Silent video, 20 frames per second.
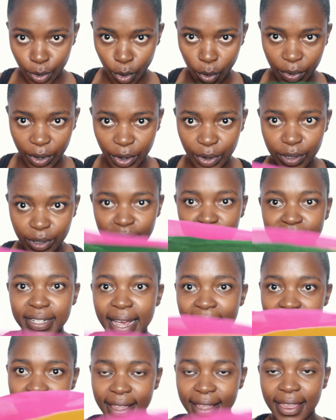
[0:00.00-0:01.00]
we're going to
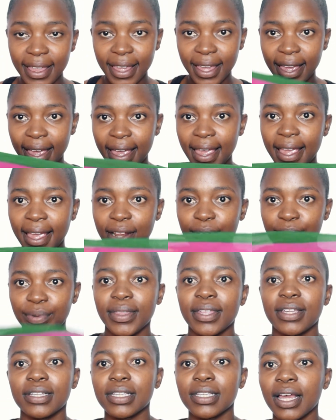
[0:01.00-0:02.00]
tie the head
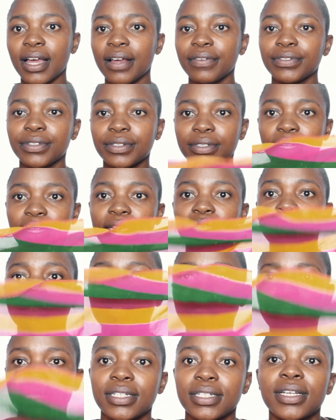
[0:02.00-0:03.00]
with a scarf so
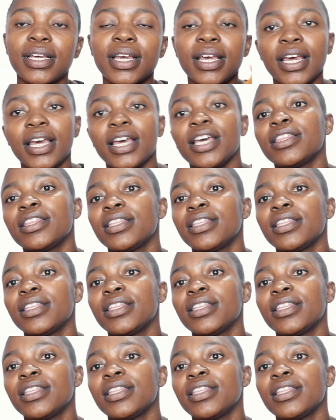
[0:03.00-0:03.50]
that the